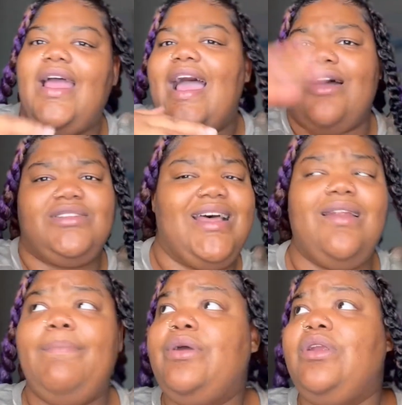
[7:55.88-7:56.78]
Outside
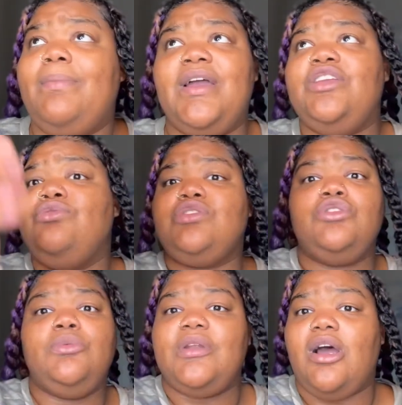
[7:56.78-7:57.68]
of building my
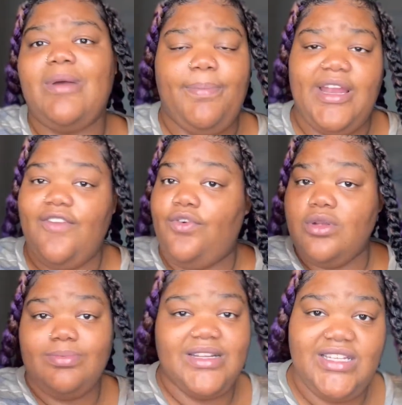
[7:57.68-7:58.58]
YouTube and all my
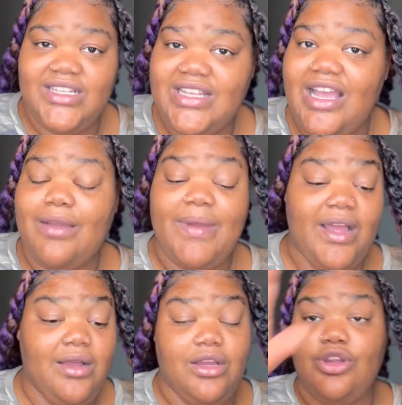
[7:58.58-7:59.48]
platforms, my TikTok, my
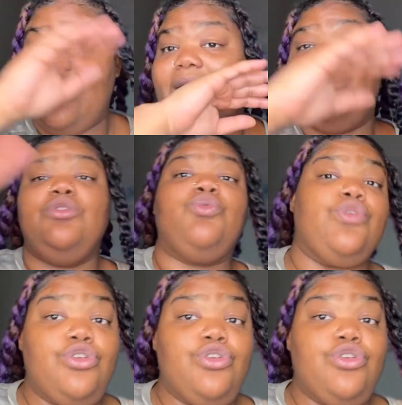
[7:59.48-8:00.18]
I'm The Real